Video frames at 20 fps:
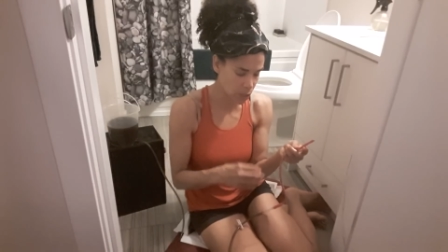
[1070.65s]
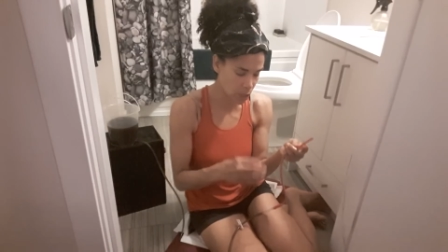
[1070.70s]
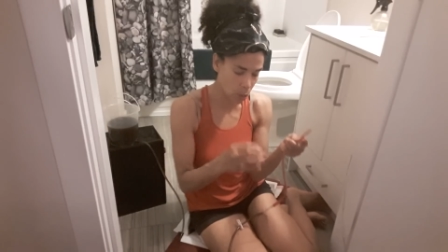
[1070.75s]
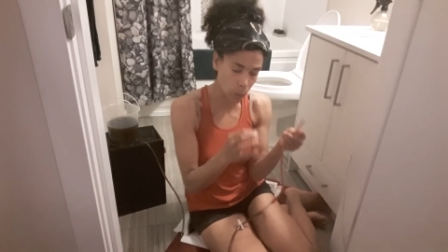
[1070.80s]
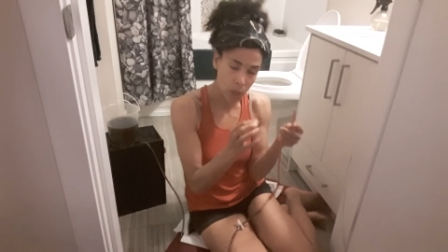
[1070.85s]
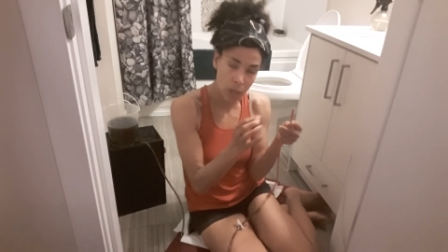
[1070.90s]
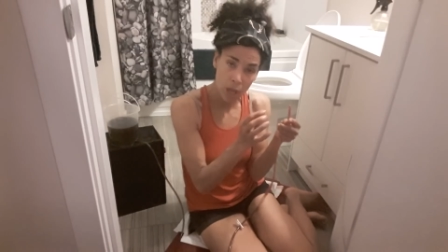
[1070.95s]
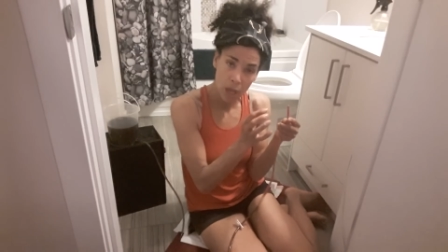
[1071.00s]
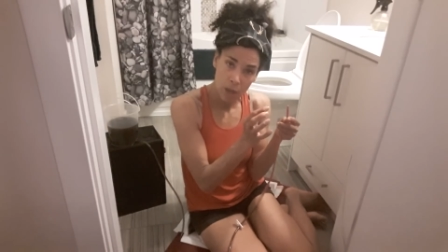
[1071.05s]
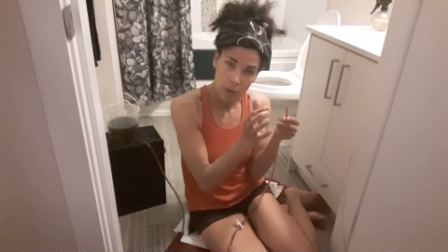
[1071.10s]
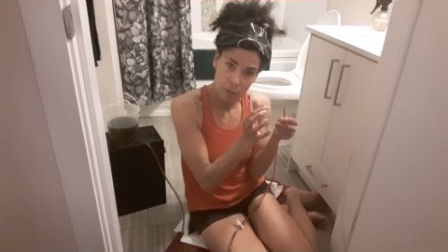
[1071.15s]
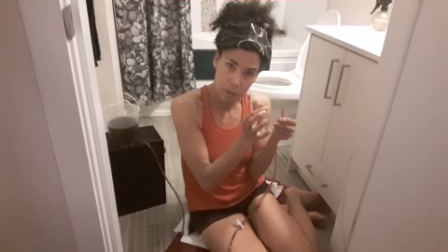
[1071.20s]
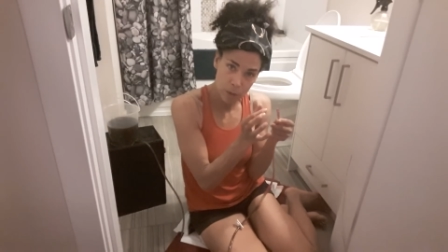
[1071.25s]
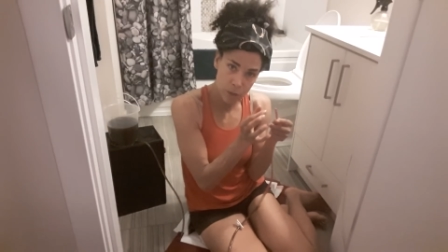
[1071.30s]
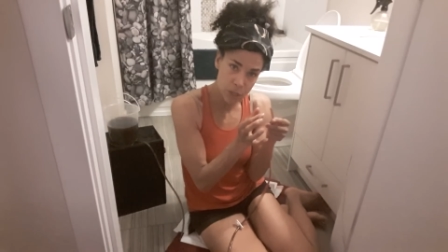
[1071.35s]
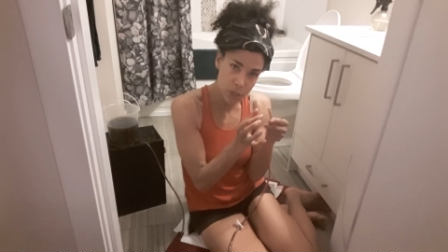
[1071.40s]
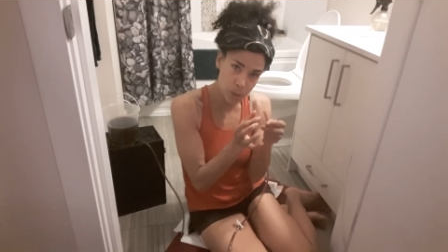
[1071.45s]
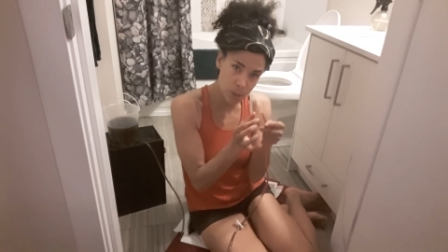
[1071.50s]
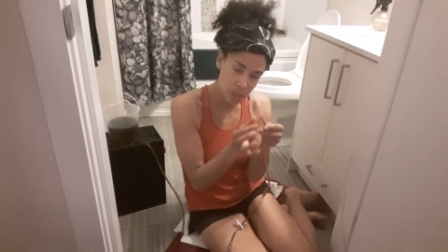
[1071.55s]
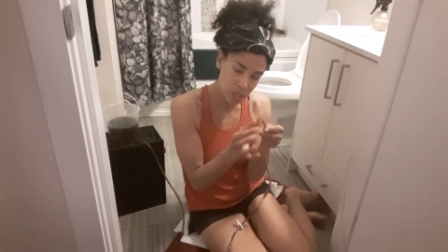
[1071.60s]
So
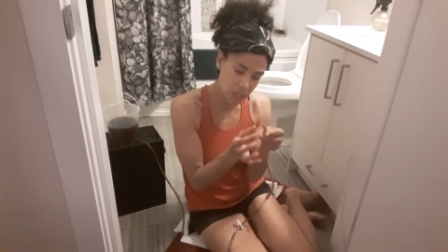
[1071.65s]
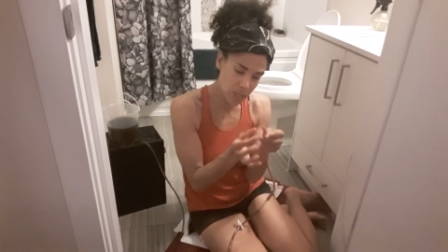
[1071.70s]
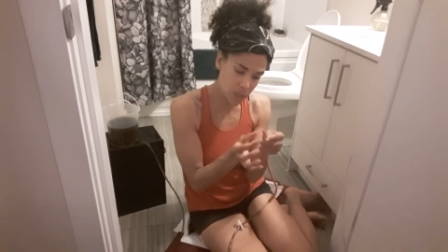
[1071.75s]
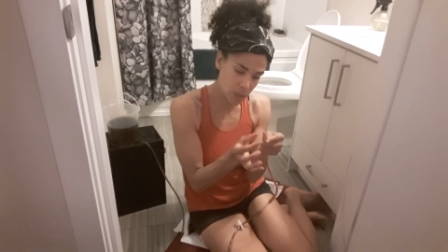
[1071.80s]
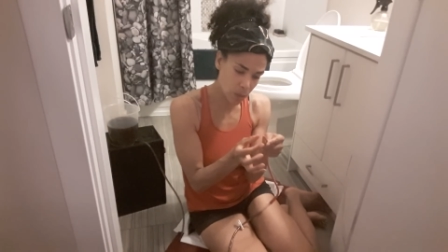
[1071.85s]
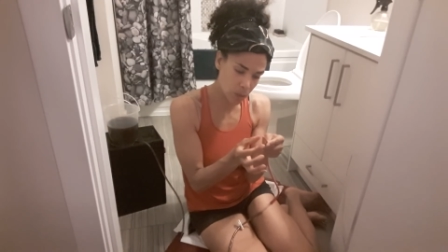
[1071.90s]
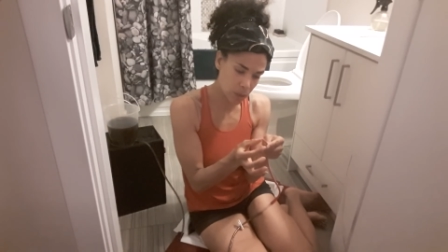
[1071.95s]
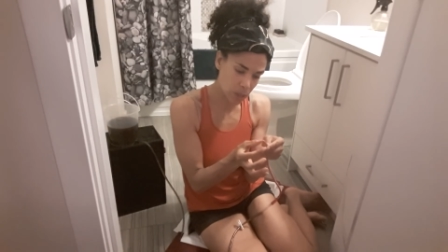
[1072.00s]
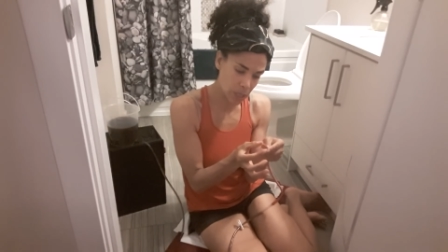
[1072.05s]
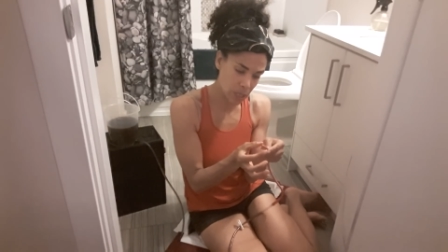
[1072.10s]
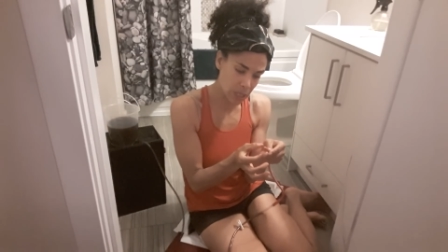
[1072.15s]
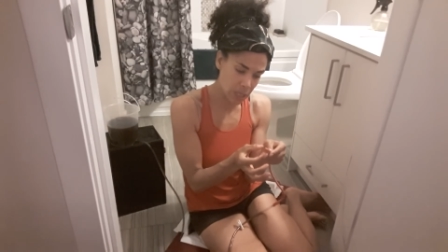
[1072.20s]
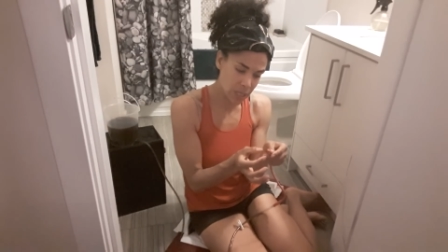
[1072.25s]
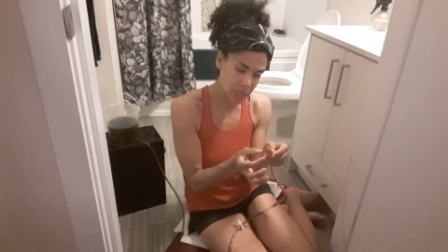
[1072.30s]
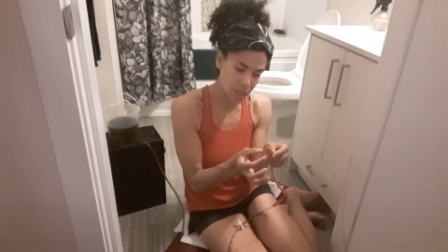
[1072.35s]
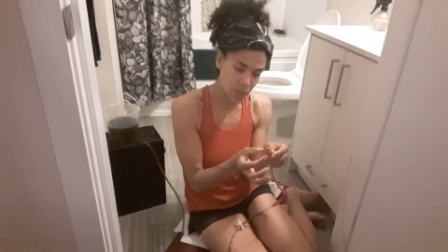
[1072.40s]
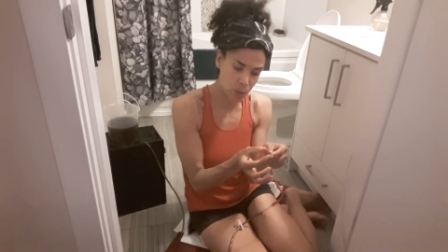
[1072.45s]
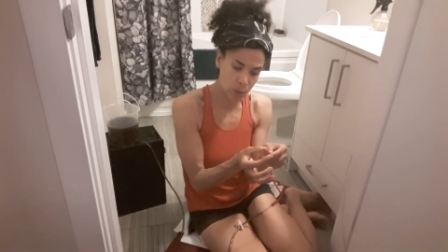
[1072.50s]
first you insert this.